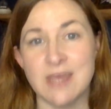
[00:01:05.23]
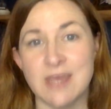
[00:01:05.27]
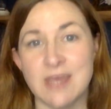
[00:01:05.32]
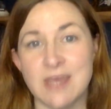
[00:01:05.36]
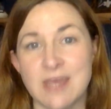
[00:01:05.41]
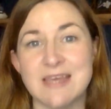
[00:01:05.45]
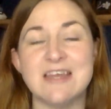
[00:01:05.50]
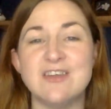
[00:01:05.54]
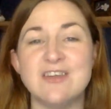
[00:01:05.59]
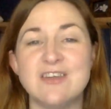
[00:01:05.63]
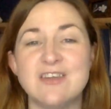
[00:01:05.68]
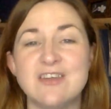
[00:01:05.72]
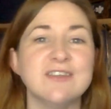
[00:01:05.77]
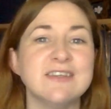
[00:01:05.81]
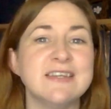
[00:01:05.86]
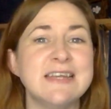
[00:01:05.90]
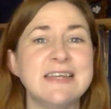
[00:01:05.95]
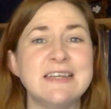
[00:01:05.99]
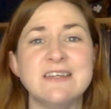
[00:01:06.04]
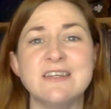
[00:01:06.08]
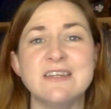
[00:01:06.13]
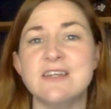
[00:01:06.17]
They just
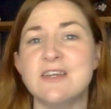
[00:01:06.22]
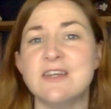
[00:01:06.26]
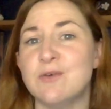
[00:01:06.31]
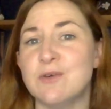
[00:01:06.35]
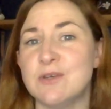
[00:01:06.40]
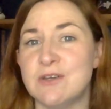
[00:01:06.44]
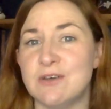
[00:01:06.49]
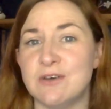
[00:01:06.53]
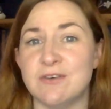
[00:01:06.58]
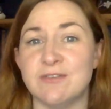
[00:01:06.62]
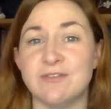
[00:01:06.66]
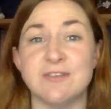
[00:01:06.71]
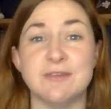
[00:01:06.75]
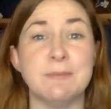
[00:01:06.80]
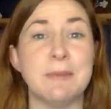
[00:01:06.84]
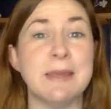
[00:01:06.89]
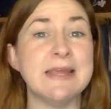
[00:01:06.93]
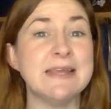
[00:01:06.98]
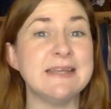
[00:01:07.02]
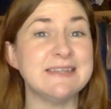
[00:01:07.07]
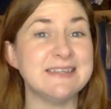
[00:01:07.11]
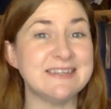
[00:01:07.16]
need to know enough to
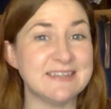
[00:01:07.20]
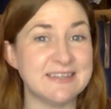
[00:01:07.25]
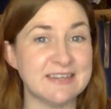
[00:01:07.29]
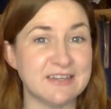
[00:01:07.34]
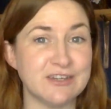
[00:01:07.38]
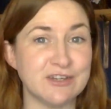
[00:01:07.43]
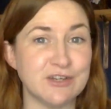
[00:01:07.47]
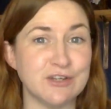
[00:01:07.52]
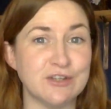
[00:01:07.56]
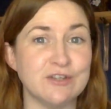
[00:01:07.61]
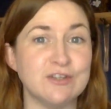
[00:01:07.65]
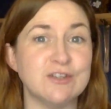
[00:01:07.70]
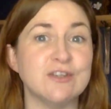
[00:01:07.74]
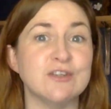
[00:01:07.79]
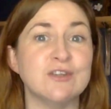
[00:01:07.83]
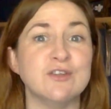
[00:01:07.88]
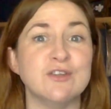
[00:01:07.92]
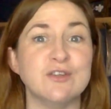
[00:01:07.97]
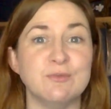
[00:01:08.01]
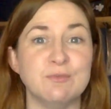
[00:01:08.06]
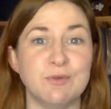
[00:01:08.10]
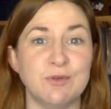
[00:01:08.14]
make decisions
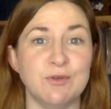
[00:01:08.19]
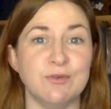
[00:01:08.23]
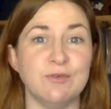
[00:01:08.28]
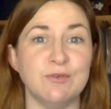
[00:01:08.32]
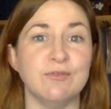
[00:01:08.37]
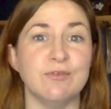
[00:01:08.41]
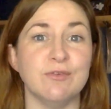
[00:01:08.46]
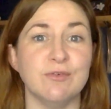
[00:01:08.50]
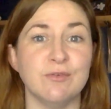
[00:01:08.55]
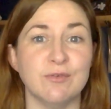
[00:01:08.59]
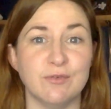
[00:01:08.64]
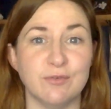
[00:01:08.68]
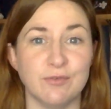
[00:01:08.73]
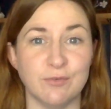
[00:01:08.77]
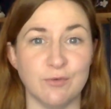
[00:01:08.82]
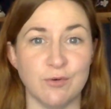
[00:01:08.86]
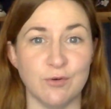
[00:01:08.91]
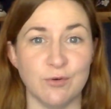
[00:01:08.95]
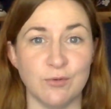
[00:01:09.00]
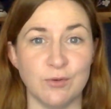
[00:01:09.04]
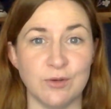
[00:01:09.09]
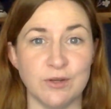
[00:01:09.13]
to move
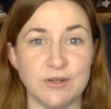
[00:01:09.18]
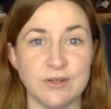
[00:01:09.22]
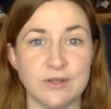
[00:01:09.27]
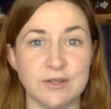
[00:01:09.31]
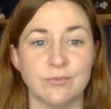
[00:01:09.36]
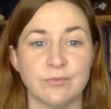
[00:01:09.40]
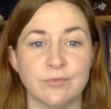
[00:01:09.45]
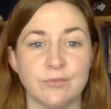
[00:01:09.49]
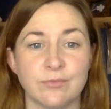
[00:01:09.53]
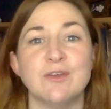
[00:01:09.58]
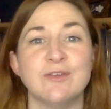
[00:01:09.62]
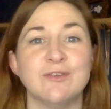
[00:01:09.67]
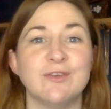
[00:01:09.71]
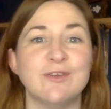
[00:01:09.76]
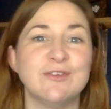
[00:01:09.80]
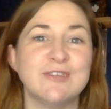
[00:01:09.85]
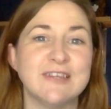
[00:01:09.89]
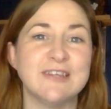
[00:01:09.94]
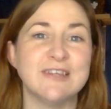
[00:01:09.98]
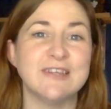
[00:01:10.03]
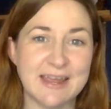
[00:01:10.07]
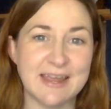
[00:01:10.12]
forward. So
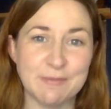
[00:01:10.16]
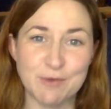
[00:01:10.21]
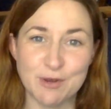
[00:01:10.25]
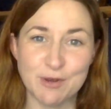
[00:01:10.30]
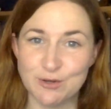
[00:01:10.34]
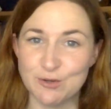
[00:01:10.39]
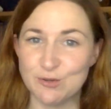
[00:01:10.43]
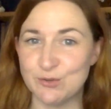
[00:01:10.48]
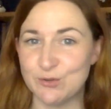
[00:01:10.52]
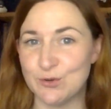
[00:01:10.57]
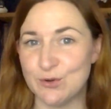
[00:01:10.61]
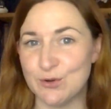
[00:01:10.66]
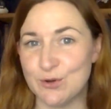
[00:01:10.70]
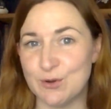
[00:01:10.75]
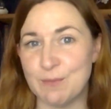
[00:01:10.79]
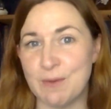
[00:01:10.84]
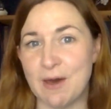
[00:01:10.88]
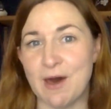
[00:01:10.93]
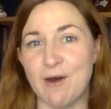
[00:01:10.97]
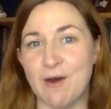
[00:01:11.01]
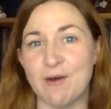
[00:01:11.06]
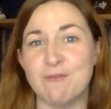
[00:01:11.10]
today I'm going to talk
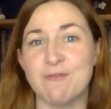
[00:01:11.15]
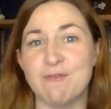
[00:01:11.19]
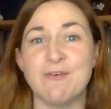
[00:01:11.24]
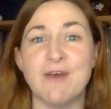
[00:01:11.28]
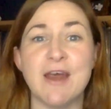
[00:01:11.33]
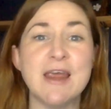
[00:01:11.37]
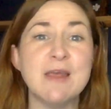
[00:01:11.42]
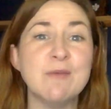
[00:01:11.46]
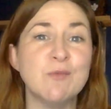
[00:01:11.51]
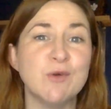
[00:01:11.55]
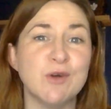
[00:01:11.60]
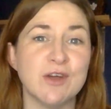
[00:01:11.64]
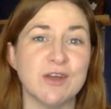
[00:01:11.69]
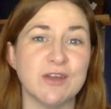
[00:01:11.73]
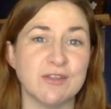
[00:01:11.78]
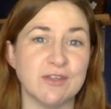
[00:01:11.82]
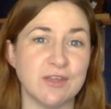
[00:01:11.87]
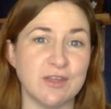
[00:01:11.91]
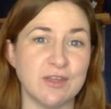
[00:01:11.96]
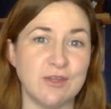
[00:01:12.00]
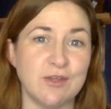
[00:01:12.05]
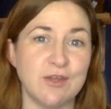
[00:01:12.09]
about a framework
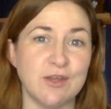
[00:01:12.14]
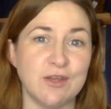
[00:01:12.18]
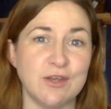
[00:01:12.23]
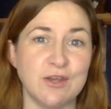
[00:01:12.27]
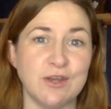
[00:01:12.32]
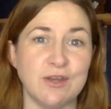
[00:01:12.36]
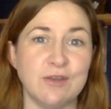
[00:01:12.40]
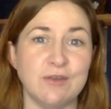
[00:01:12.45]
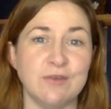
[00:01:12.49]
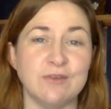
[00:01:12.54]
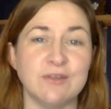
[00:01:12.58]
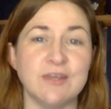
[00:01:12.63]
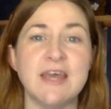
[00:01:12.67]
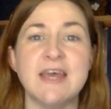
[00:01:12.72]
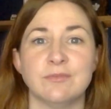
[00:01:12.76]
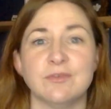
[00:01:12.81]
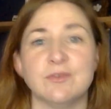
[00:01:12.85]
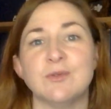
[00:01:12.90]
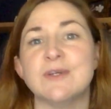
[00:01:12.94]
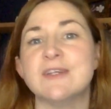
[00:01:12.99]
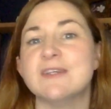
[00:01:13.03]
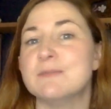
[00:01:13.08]
that you can use
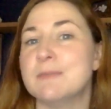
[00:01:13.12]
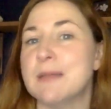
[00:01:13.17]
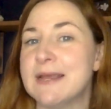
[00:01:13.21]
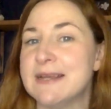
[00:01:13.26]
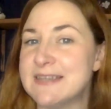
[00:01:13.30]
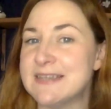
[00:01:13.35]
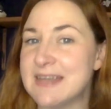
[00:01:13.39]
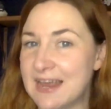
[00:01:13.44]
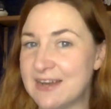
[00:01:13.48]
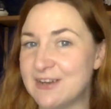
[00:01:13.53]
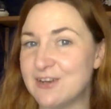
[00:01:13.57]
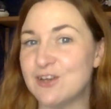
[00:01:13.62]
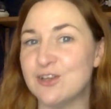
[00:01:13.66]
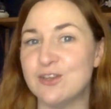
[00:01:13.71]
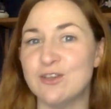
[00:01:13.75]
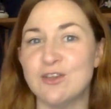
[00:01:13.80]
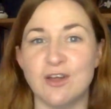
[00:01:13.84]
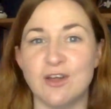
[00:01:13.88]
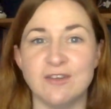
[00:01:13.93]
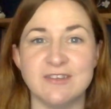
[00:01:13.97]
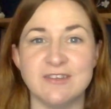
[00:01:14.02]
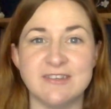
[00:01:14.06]
to explain technical
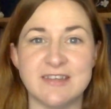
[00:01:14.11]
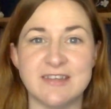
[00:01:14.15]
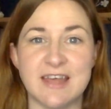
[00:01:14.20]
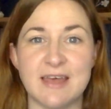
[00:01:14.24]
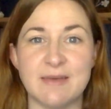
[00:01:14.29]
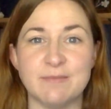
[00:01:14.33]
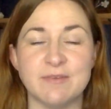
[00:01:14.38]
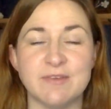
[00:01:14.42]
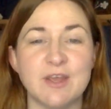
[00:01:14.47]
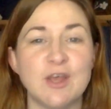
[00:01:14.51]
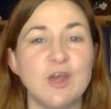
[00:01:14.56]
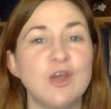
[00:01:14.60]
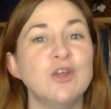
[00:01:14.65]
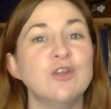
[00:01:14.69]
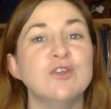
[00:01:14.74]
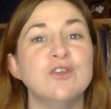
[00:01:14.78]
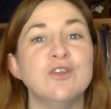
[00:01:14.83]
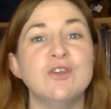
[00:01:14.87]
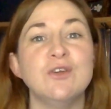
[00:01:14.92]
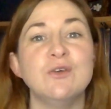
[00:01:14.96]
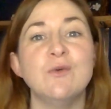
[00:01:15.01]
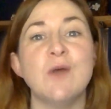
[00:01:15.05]
concepts
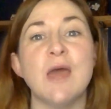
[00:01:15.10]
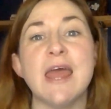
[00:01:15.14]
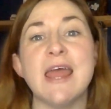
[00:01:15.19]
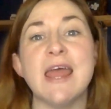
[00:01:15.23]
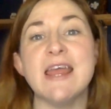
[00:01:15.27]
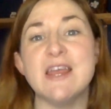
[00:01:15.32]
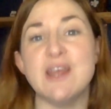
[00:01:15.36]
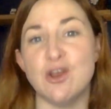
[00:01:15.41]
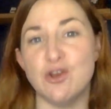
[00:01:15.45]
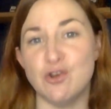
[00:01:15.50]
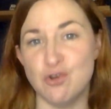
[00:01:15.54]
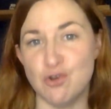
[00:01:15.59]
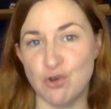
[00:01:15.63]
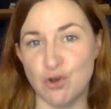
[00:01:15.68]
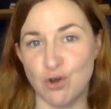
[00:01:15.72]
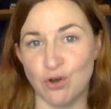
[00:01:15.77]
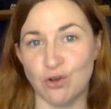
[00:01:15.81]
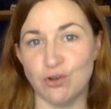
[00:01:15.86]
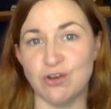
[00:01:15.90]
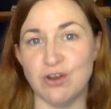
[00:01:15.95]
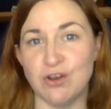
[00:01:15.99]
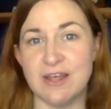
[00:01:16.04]
to a
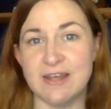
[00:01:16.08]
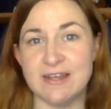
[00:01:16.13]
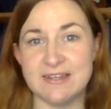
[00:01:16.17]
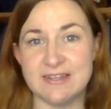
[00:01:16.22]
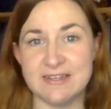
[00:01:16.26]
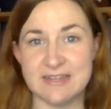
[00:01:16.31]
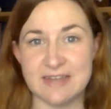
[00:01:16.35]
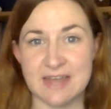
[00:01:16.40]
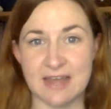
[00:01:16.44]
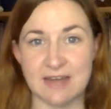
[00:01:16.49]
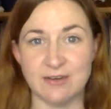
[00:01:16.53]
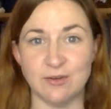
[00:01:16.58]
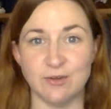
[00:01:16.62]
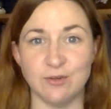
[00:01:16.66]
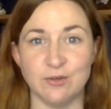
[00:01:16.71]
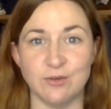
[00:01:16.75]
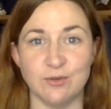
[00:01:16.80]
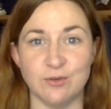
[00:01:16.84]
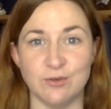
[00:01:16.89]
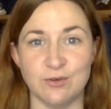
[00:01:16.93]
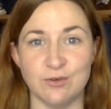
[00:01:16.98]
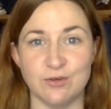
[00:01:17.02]

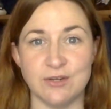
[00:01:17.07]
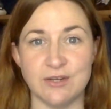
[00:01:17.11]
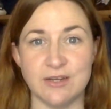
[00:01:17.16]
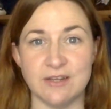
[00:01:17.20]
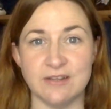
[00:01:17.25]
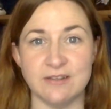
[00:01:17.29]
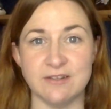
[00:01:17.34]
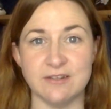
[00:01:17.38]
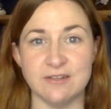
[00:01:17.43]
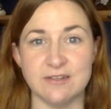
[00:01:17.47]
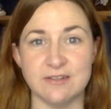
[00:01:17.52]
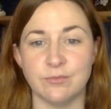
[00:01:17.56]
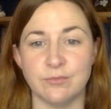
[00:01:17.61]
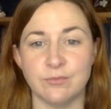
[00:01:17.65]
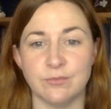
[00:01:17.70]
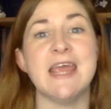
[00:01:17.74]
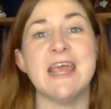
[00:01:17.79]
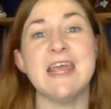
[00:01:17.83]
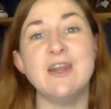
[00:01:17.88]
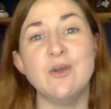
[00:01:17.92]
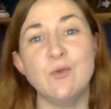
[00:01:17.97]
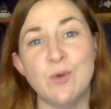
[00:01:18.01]
non-technical audience
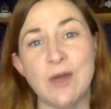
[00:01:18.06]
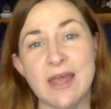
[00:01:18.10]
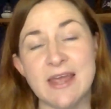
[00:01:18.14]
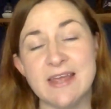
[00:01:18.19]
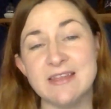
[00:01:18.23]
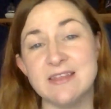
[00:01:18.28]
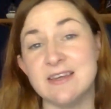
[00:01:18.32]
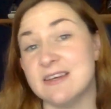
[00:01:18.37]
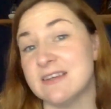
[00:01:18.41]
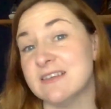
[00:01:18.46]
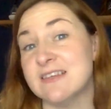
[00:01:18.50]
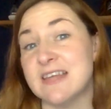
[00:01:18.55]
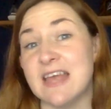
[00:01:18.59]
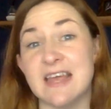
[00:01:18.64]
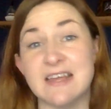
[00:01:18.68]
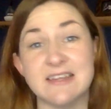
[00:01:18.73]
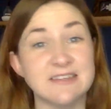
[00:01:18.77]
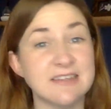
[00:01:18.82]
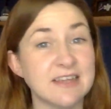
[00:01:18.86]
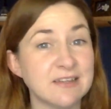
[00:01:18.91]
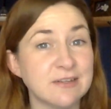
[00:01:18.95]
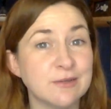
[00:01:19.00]
in a way that's
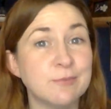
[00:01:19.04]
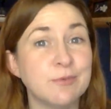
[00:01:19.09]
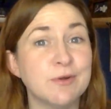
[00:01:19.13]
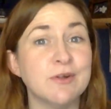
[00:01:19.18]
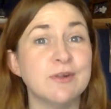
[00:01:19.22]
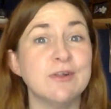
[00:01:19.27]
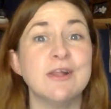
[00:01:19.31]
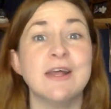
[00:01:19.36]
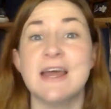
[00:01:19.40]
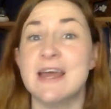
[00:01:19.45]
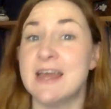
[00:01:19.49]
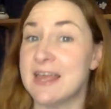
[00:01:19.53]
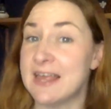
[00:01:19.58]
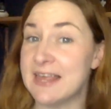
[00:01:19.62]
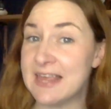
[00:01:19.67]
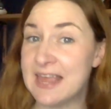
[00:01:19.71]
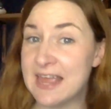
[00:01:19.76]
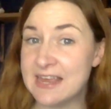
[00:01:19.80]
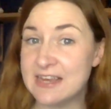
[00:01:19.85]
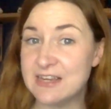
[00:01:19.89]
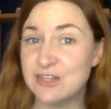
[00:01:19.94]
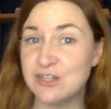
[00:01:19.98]
accessible,
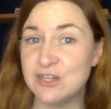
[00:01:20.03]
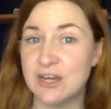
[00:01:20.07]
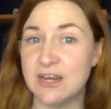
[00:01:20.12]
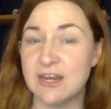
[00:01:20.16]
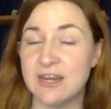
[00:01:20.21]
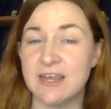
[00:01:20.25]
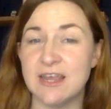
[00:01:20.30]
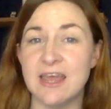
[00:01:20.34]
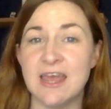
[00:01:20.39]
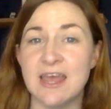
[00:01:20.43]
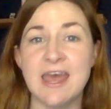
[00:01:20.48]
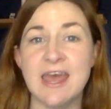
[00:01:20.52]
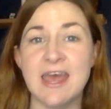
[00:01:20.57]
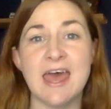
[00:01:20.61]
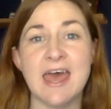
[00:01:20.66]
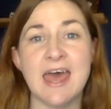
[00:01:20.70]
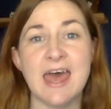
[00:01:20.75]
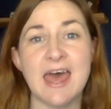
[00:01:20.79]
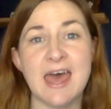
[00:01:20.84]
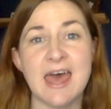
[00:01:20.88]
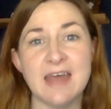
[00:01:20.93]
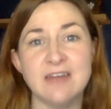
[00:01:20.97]
engaging,
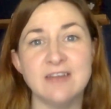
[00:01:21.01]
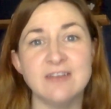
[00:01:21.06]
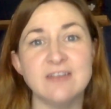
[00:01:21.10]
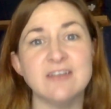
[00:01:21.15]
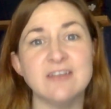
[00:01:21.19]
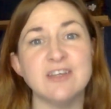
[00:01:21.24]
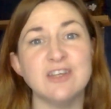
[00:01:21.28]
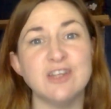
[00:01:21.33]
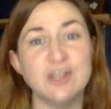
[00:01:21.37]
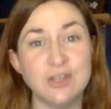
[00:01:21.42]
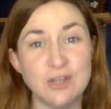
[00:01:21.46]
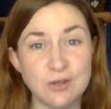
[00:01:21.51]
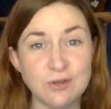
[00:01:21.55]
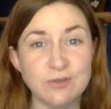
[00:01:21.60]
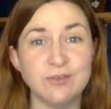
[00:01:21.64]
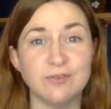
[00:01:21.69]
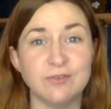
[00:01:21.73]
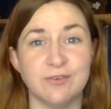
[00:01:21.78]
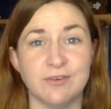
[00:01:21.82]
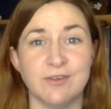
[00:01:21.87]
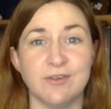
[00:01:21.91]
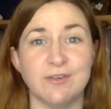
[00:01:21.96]
and
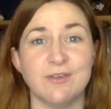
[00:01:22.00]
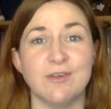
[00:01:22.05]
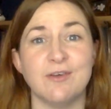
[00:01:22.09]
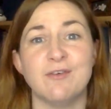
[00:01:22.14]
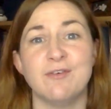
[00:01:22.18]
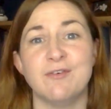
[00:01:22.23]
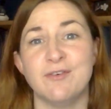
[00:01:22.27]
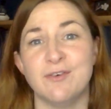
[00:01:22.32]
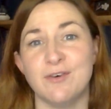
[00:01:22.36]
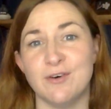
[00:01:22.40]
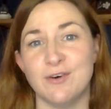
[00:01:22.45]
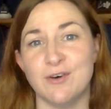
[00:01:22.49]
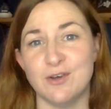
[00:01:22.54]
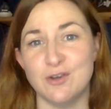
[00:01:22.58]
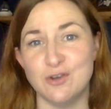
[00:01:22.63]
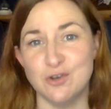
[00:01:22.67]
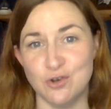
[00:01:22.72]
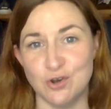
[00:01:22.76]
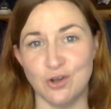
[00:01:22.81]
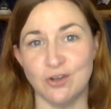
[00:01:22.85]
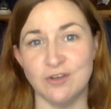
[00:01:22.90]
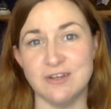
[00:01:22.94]
useful for
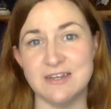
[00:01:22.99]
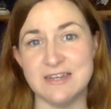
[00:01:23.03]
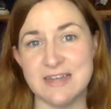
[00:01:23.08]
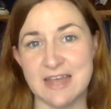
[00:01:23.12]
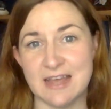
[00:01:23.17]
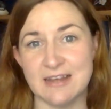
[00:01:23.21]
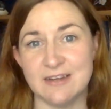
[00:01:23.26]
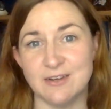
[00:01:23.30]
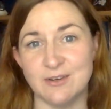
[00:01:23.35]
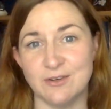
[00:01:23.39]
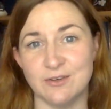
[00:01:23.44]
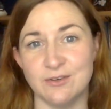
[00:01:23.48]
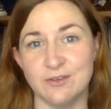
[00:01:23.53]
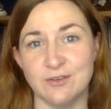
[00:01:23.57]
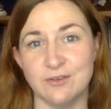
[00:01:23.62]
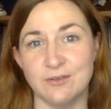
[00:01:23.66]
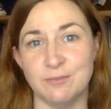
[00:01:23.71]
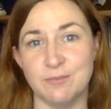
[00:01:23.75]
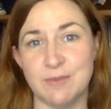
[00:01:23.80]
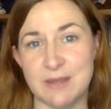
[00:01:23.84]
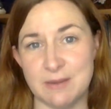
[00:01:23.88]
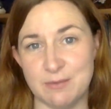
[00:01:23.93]

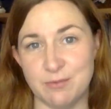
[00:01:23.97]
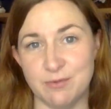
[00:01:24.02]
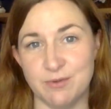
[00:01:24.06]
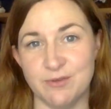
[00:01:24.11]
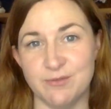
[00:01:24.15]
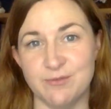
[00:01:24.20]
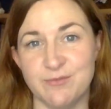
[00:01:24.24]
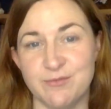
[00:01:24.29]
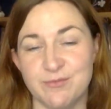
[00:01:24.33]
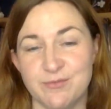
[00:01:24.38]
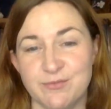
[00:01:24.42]
non-technical people.